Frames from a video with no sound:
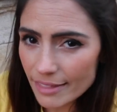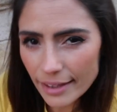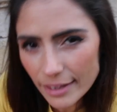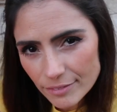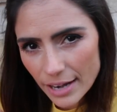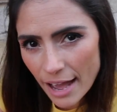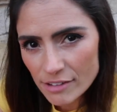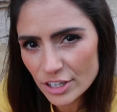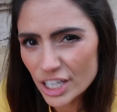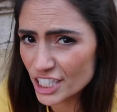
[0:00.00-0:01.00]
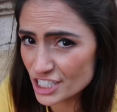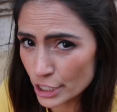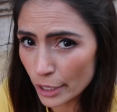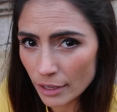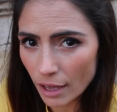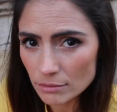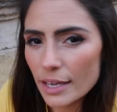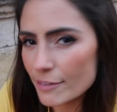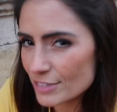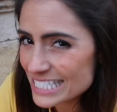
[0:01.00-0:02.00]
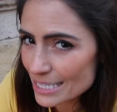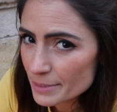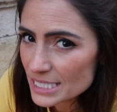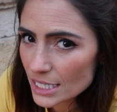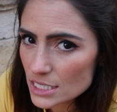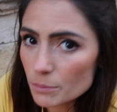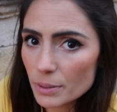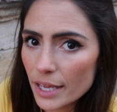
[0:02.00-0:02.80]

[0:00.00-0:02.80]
They even have an Attila. If intimidating